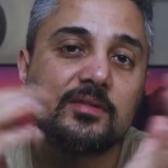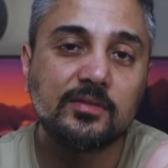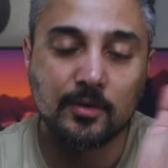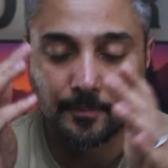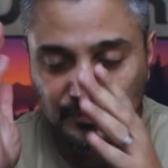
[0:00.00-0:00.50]

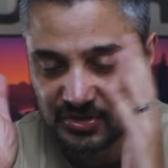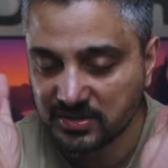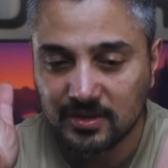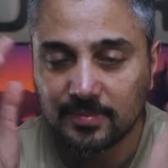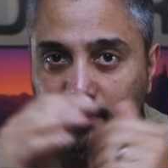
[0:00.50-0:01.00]
So
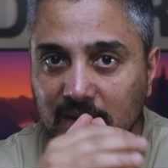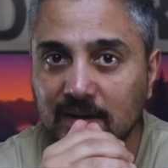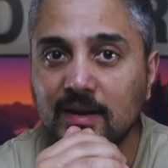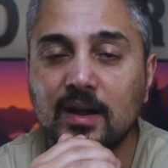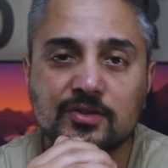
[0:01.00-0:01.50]
just keep in
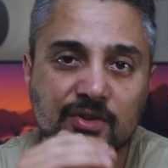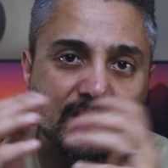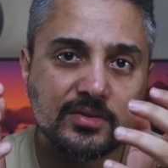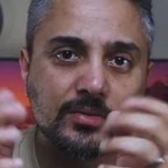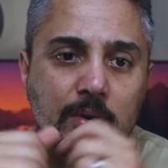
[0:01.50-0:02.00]
mind, and I'll
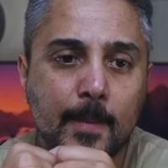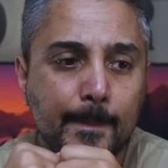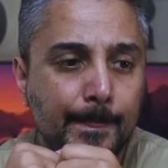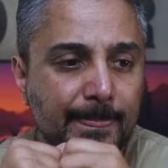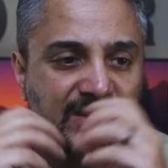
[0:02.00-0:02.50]
try to
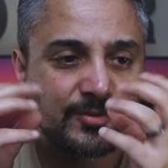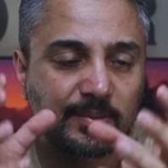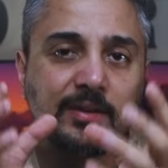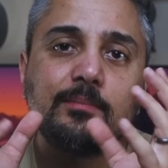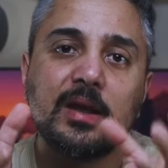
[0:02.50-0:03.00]

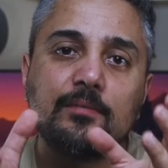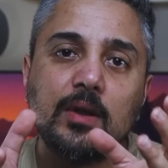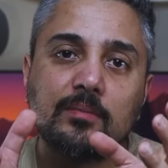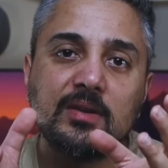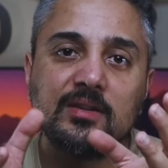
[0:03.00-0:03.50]
split my
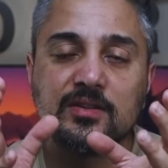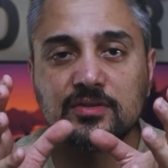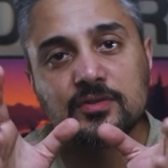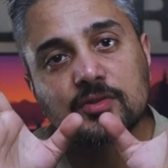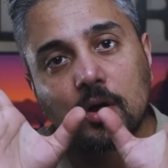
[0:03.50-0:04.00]

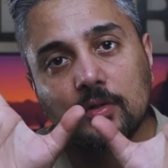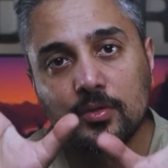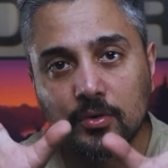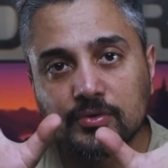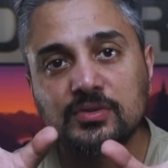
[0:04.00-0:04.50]
recommendations on
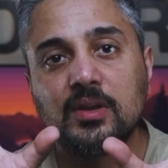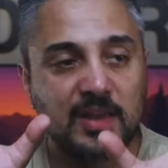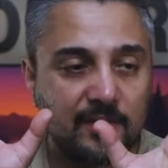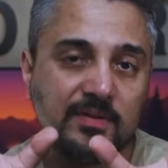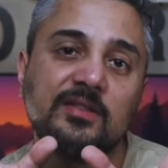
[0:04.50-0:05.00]
those
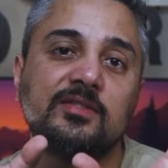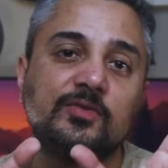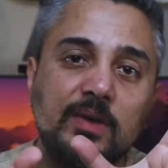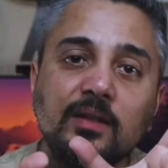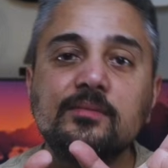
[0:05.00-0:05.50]
areas
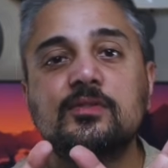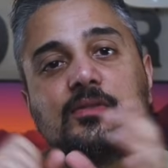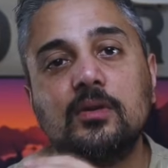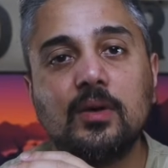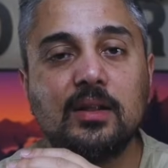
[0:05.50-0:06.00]
as well.
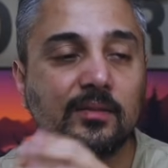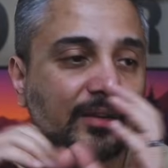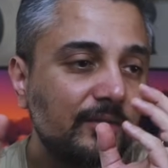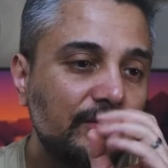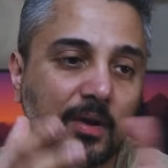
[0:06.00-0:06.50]
So I'll
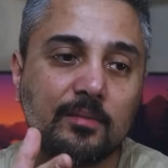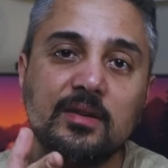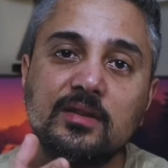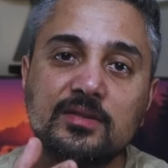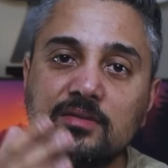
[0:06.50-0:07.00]
give you
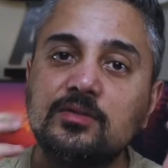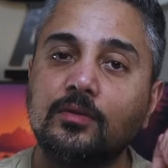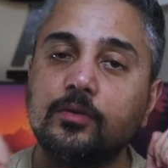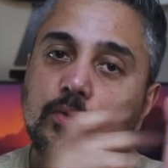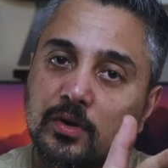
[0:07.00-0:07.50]
recommendations
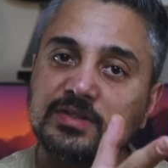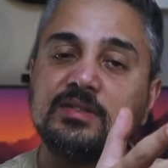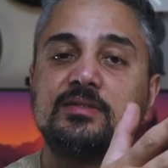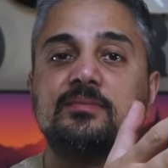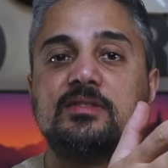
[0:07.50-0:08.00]
on core
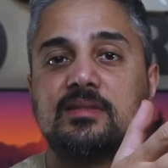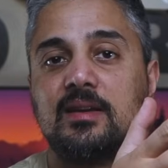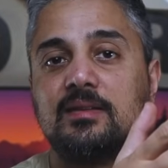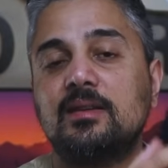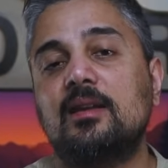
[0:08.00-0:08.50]
system
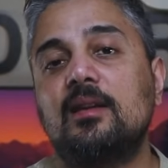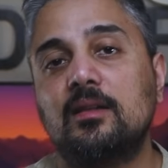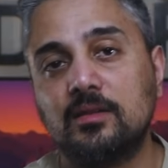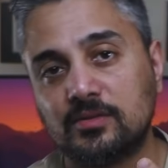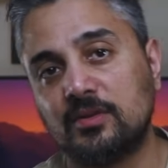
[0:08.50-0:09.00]
design, and
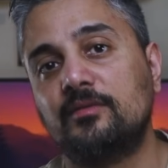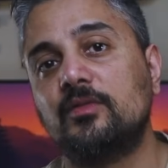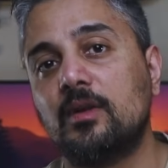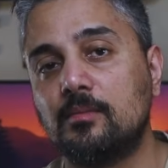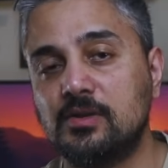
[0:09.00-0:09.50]
I'll also give
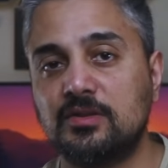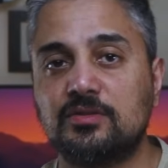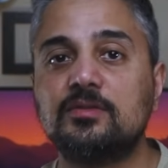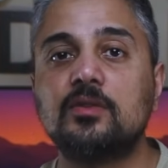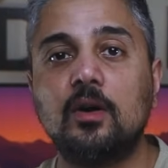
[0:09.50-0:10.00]
you
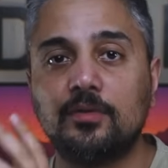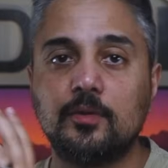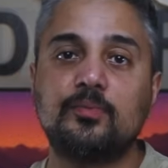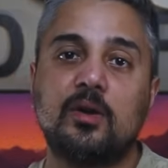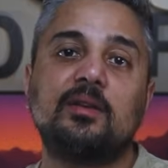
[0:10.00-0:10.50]
recommendations on
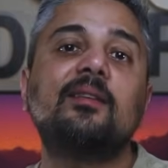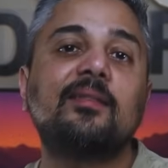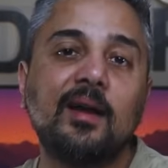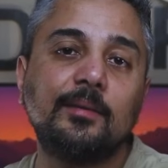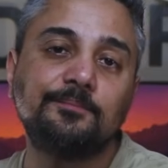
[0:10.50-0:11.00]
the product
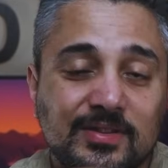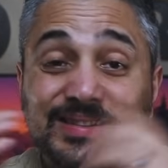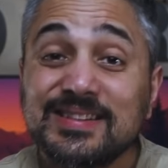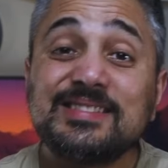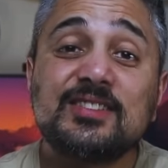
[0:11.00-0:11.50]
side. So
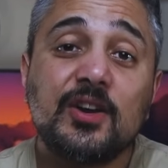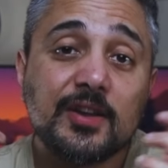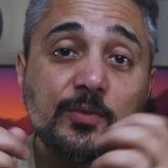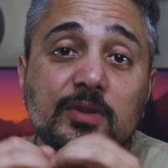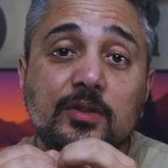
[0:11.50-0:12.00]
let's get
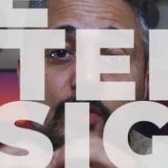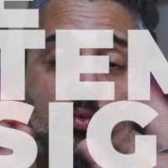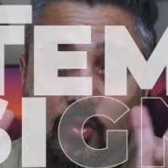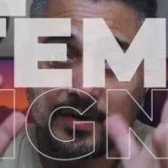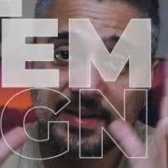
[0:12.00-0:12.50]
started with the
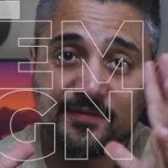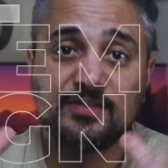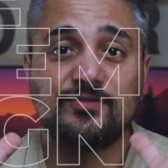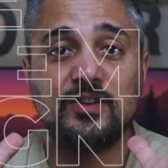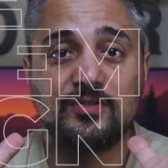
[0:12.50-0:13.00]
core
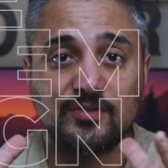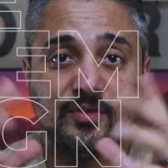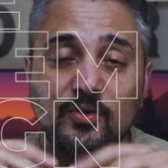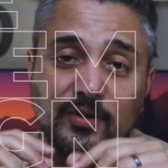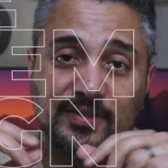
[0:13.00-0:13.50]
infrastructure
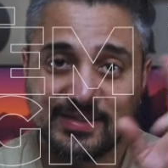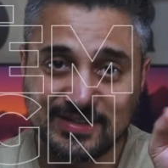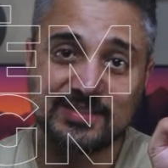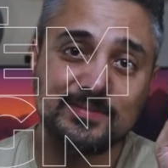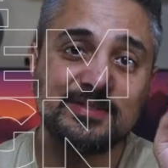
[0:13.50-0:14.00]
or the
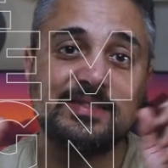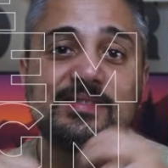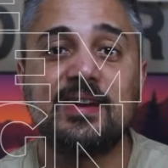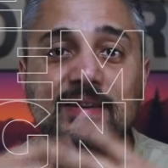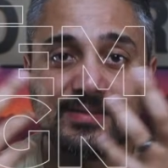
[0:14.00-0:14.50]
systems
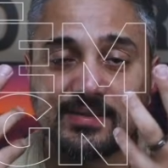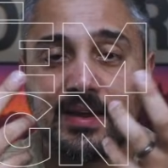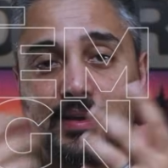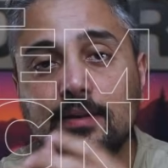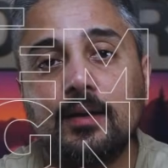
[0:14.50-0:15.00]
design
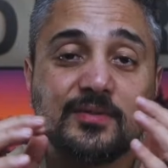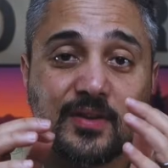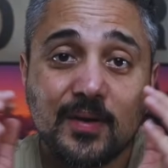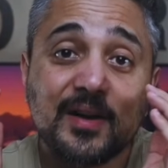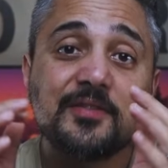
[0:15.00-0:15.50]
side.
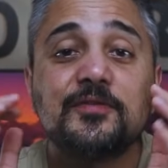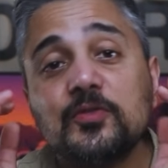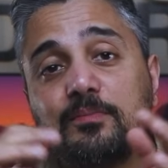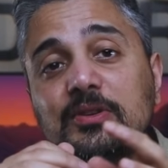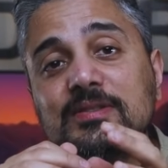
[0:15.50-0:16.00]
There are a
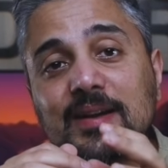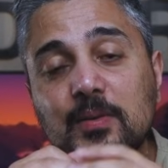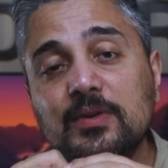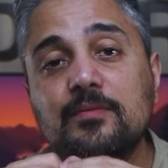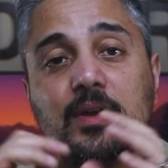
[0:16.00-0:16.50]
few books that I
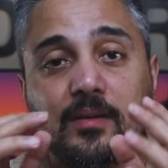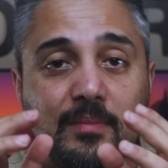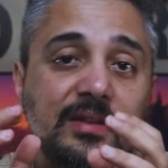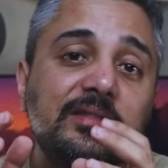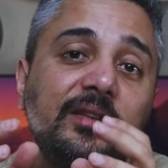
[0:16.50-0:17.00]
want to
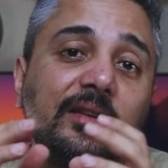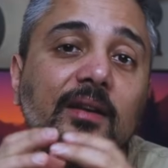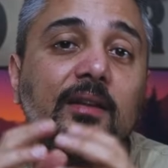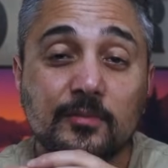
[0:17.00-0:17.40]
recommend here.